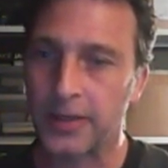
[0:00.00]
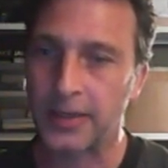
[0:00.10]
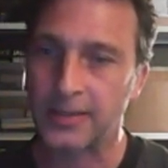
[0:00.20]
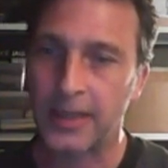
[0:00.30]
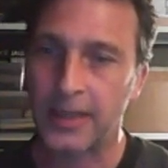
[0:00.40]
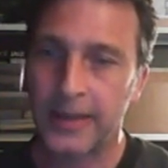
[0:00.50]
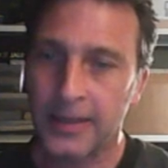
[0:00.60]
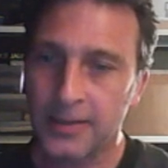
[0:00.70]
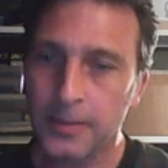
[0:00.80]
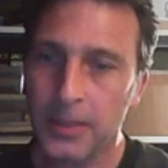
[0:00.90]
this.
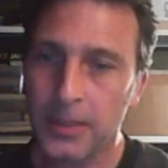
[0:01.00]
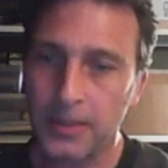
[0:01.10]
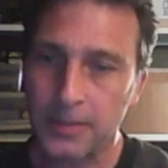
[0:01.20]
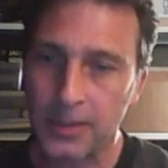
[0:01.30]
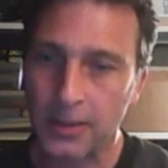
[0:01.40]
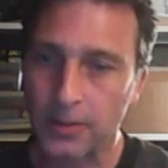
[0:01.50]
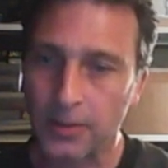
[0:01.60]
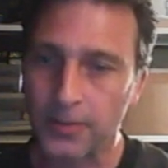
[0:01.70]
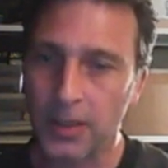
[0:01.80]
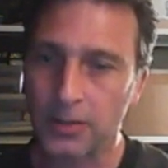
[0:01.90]
Sometimes, you know...
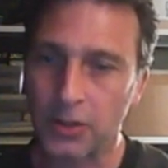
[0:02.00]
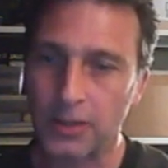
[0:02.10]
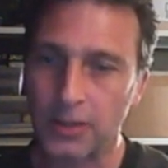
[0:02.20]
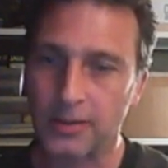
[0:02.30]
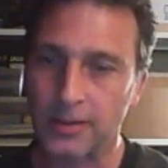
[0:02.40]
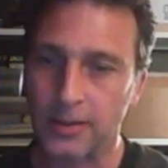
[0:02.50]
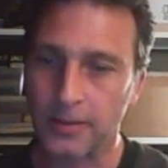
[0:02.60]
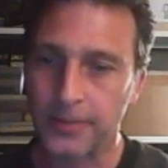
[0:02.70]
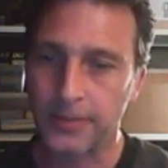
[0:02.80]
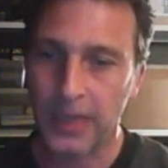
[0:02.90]
Oh, Jesus,
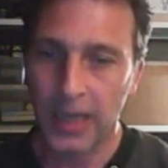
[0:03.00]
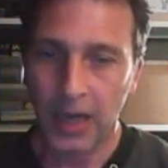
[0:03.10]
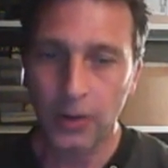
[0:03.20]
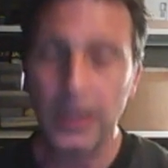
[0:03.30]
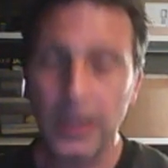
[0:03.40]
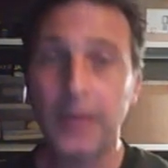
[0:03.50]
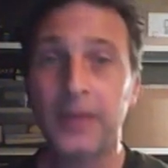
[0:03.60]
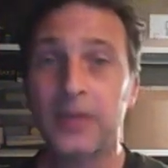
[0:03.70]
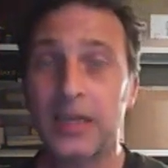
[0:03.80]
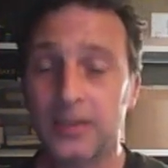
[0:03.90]
no. Okay, I'm
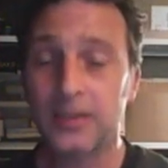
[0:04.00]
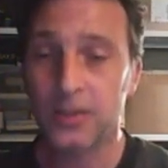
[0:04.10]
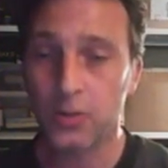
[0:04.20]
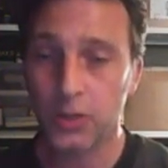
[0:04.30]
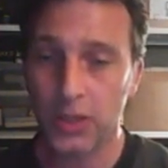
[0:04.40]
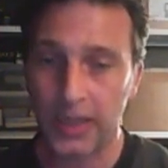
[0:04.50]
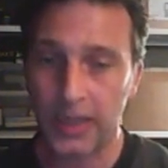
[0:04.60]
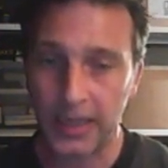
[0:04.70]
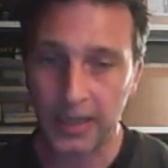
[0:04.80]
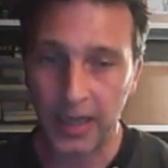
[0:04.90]
after getting squished
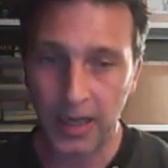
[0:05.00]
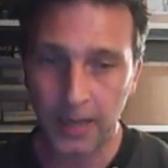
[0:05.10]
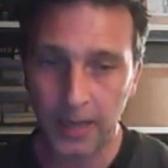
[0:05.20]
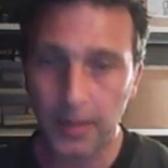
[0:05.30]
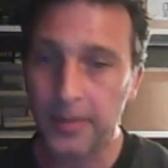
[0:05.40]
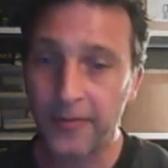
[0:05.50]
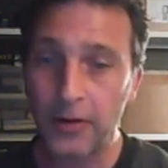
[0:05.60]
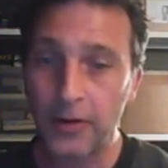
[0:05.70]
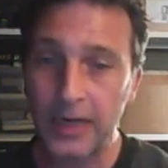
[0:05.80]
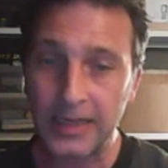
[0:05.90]
again. I'm on my
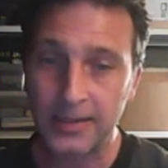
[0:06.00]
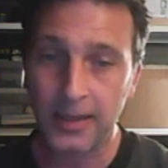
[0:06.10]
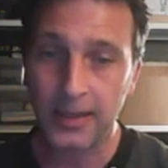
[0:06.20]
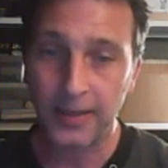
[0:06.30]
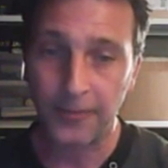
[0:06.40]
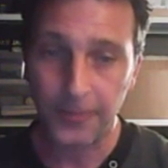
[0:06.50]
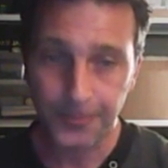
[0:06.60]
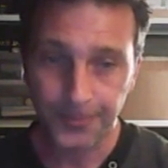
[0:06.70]
very last life.